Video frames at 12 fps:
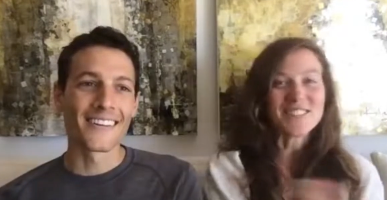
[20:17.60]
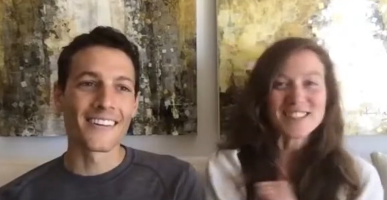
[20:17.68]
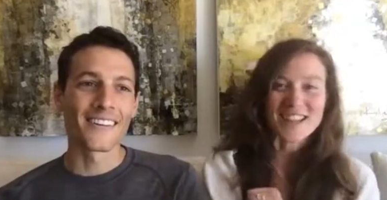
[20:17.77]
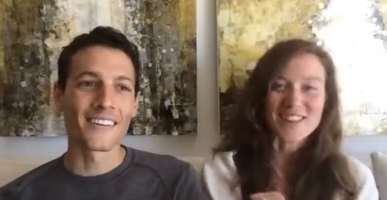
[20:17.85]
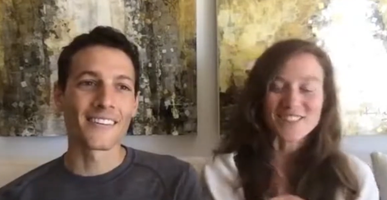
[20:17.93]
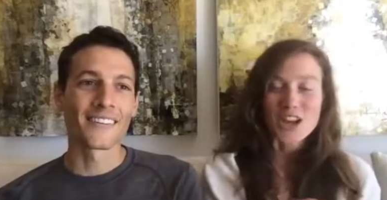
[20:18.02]

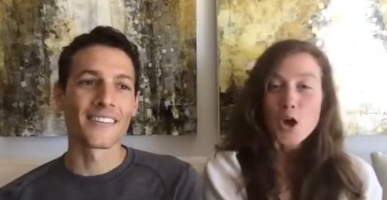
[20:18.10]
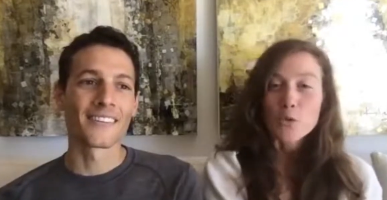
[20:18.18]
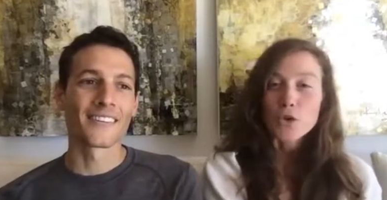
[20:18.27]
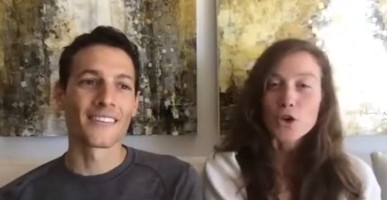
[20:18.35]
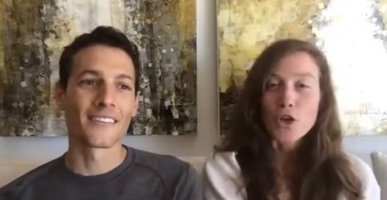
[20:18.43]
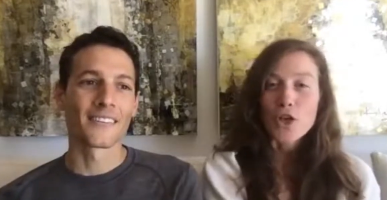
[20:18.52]
Speaker 1: them.
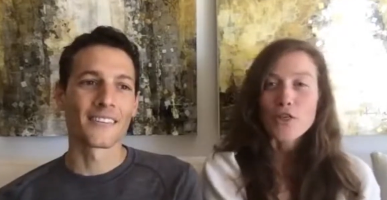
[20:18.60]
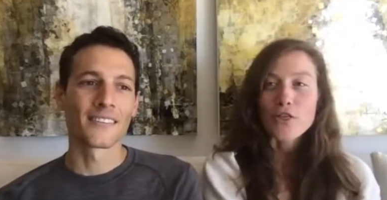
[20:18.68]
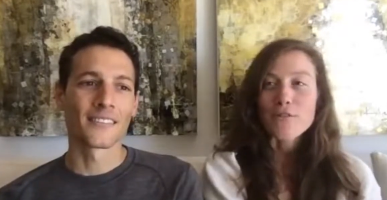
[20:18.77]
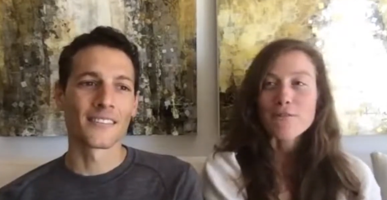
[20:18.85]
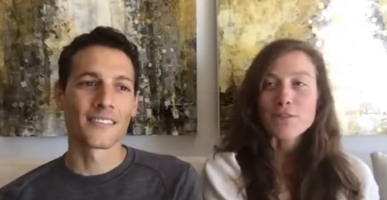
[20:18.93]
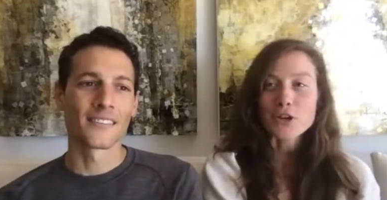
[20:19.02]
Well, the
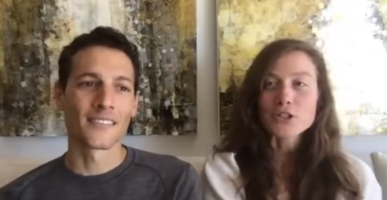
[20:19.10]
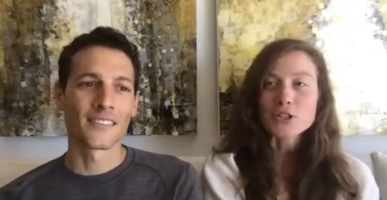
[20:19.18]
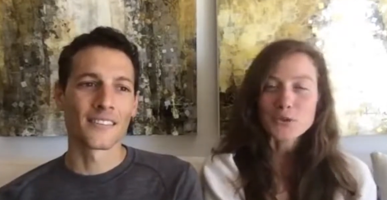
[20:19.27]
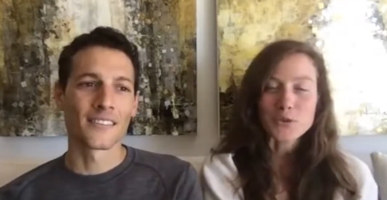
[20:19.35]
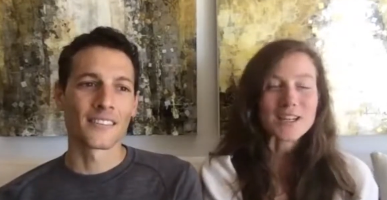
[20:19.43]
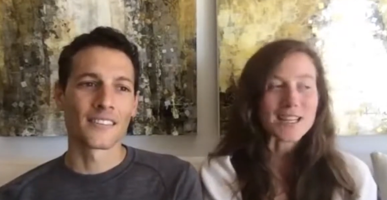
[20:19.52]
first
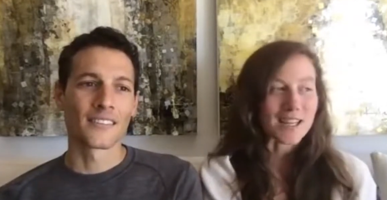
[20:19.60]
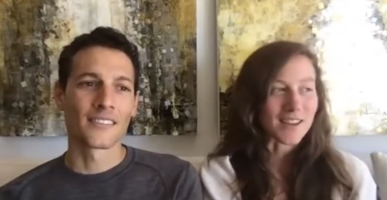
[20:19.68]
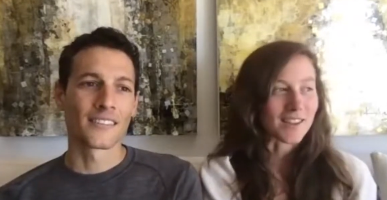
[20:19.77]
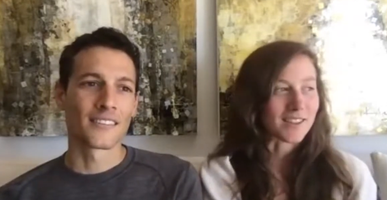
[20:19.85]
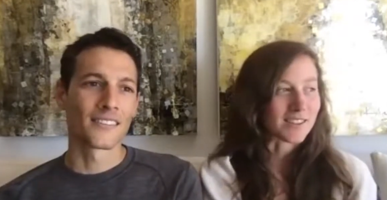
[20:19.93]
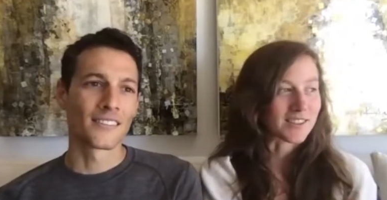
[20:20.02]
one
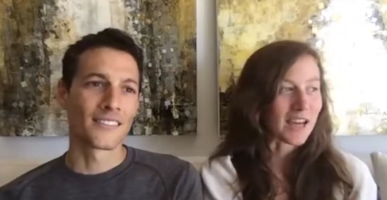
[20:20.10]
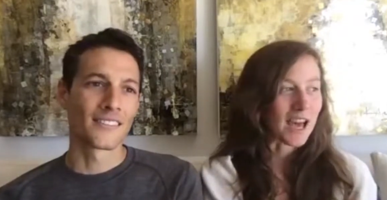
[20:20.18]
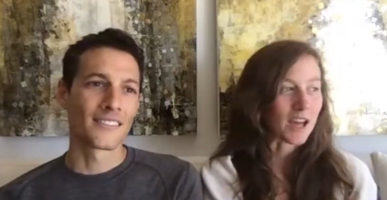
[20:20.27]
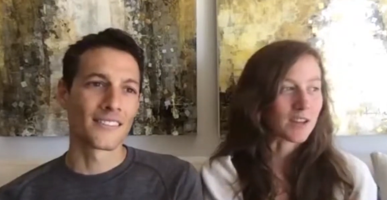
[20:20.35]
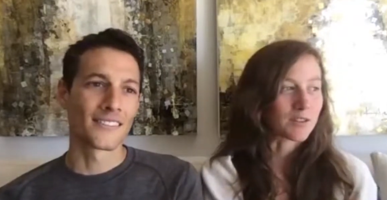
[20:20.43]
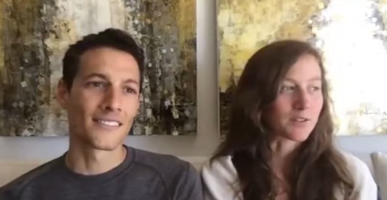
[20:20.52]
is
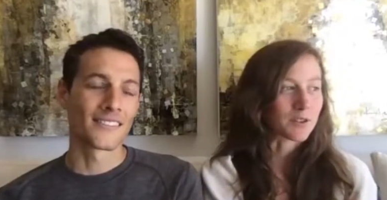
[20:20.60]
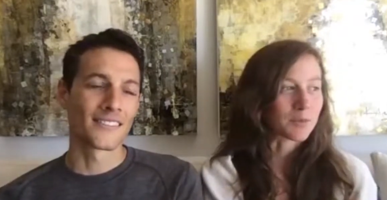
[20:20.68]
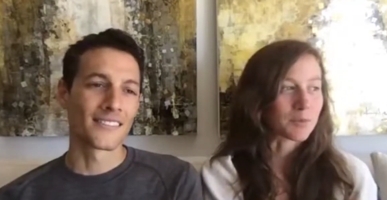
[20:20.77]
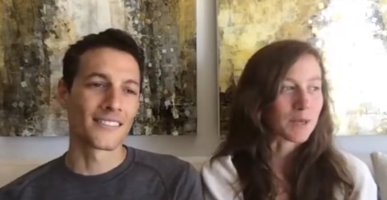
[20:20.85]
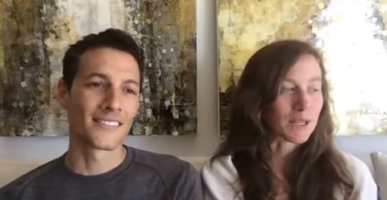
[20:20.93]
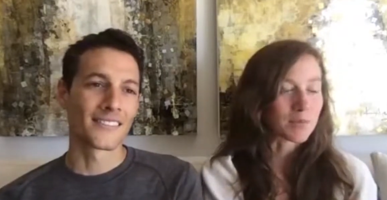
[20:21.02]
that for
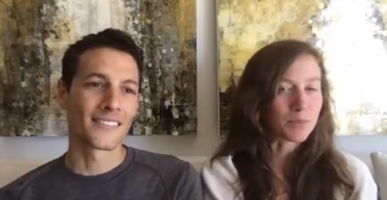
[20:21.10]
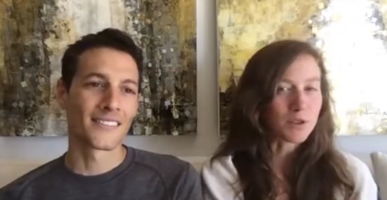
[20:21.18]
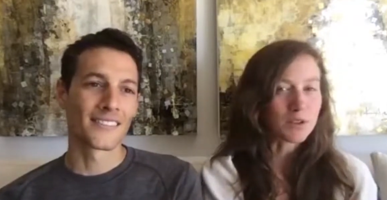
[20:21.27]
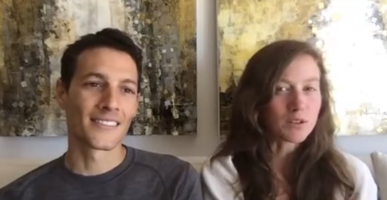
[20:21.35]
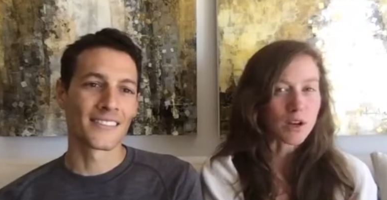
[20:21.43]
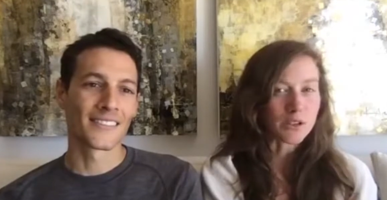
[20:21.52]

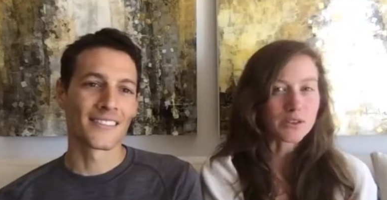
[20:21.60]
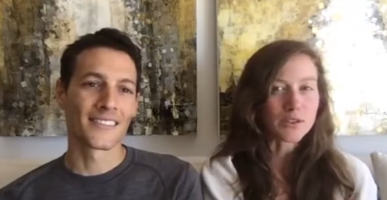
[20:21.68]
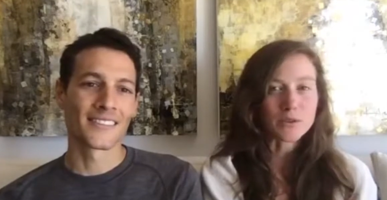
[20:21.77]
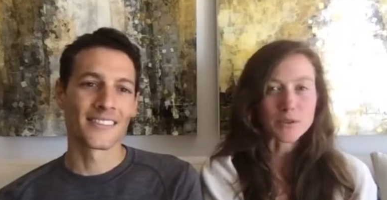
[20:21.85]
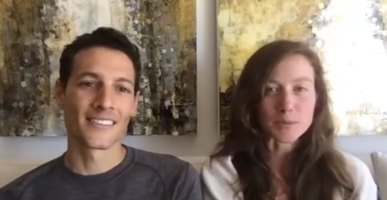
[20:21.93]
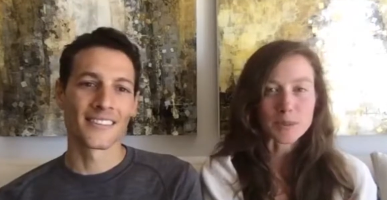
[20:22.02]
people, also
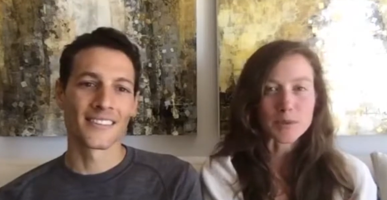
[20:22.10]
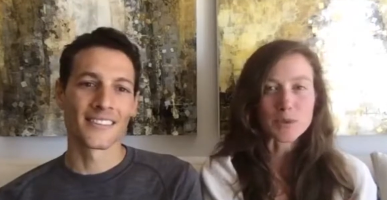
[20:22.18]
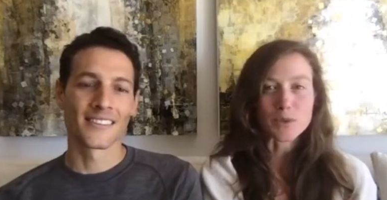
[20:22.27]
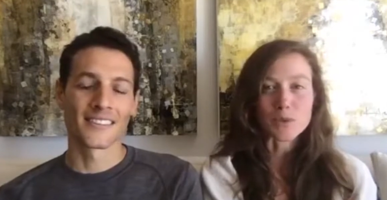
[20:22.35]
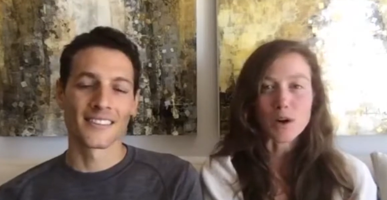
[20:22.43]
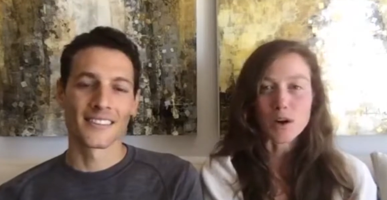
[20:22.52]
for people
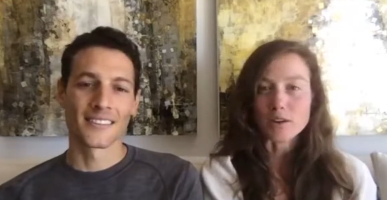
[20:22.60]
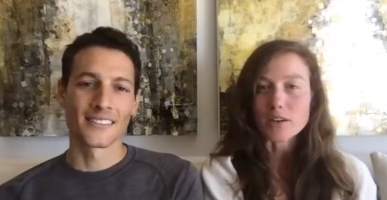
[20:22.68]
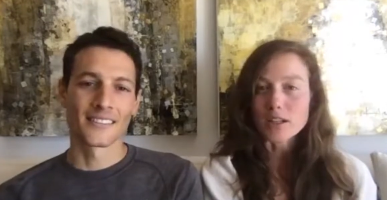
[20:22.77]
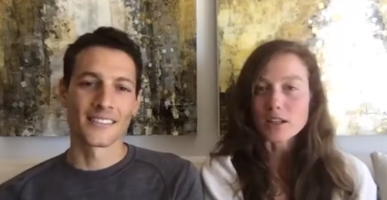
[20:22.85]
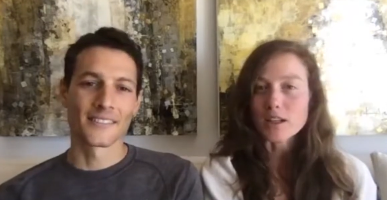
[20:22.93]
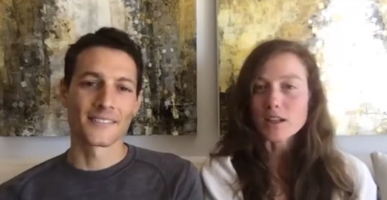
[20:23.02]
who aren't
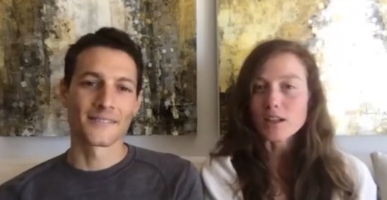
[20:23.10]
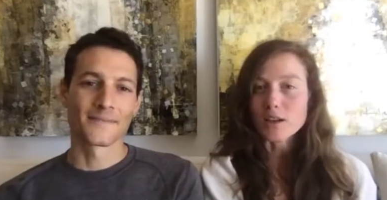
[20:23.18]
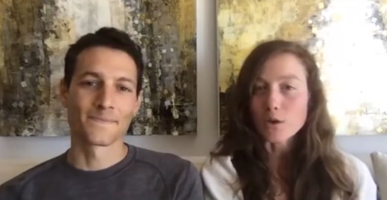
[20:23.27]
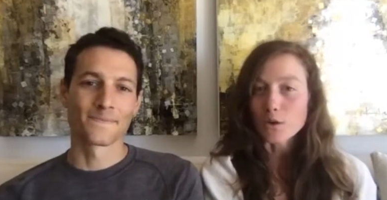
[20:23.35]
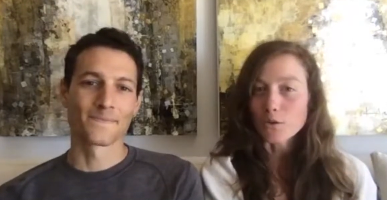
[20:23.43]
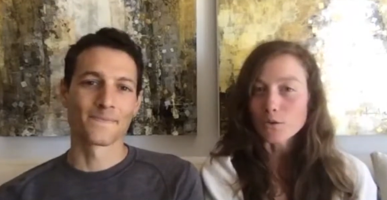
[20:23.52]
eating a
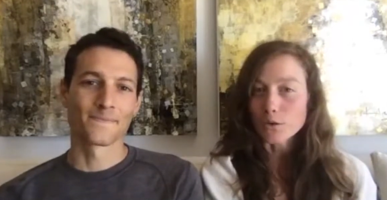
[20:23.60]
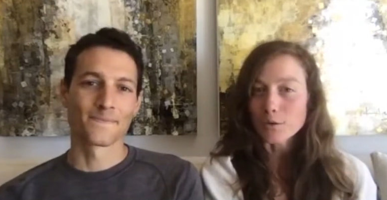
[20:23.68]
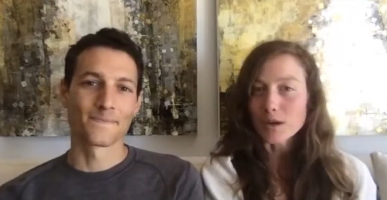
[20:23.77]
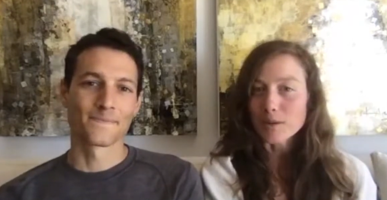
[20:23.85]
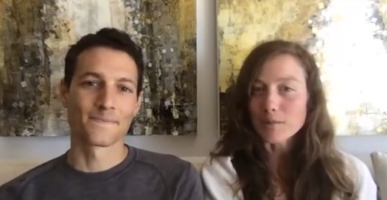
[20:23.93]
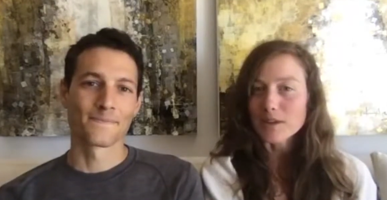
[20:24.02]
whole food
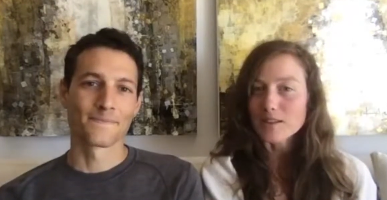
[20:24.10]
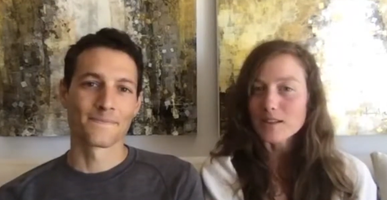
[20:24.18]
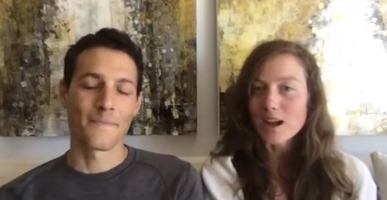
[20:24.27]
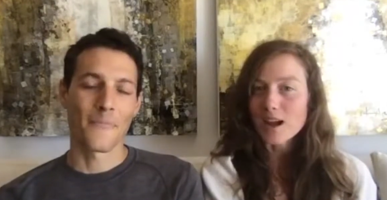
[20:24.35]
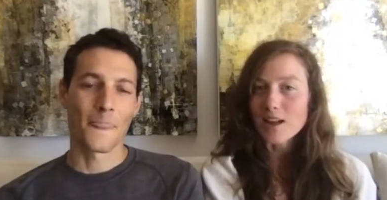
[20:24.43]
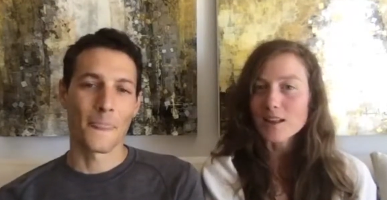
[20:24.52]
plant-based
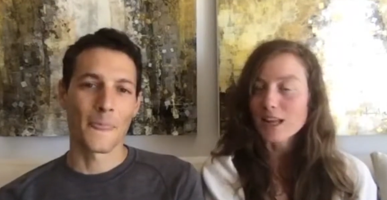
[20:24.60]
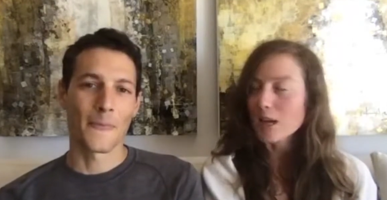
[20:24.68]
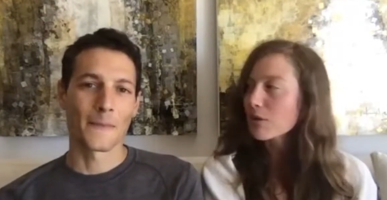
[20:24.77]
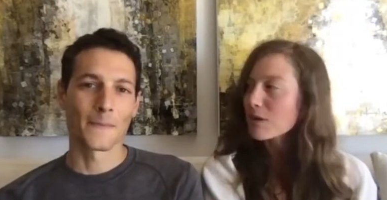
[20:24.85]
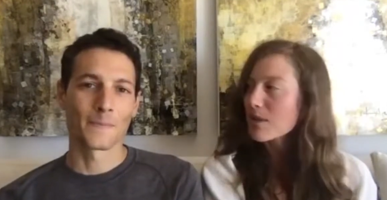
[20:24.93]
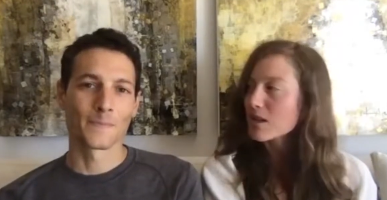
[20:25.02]
diet, like
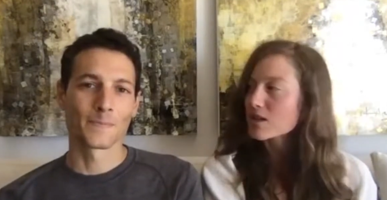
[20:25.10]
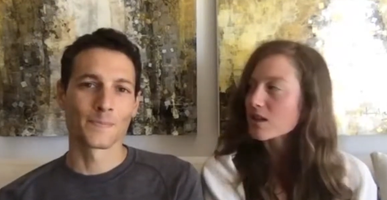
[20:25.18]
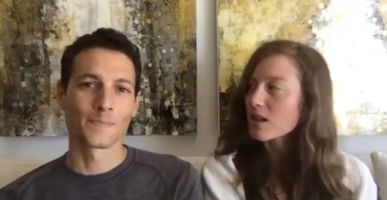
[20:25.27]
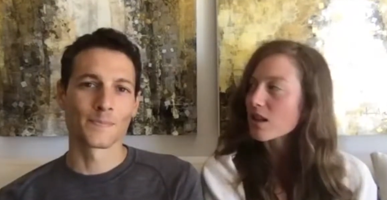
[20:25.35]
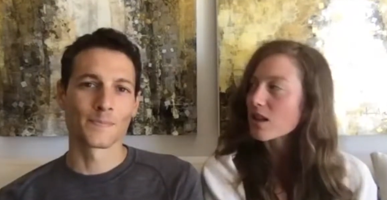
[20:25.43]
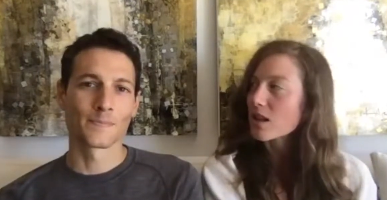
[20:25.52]
we
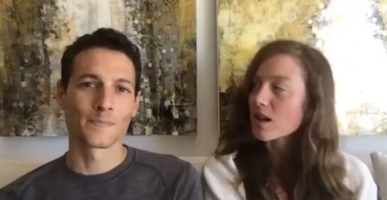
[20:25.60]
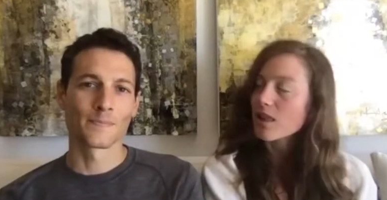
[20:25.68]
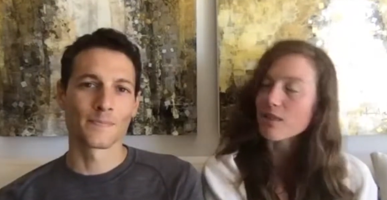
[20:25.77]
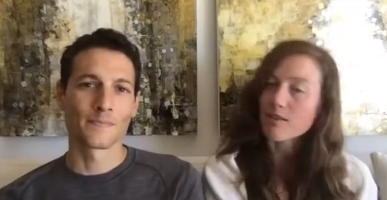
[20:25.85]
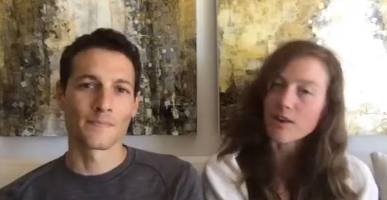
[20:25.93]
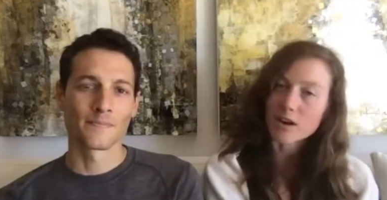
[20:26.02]
mentioned in
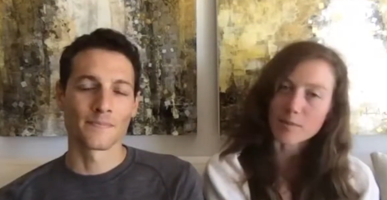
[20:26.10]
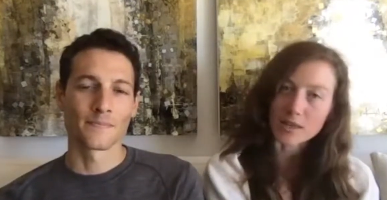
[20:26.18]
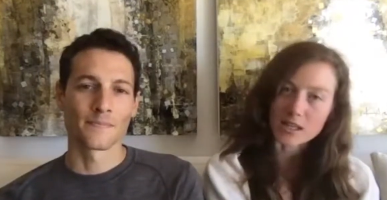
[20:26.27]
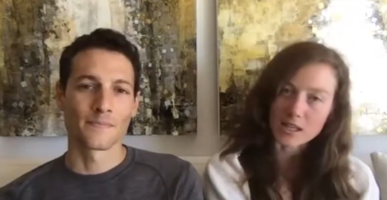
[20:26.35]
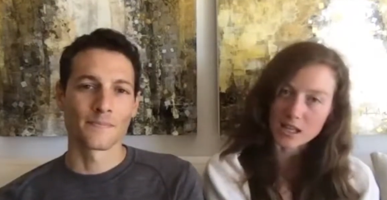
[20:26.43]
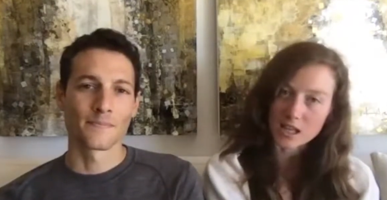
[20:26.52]
the very
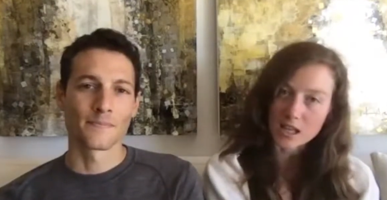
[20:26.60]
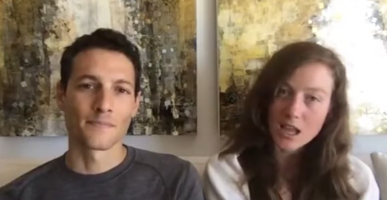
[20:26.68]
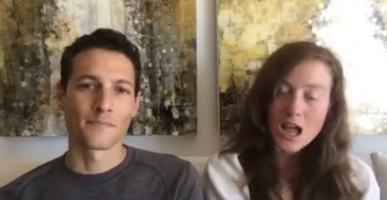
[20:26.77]
beginning,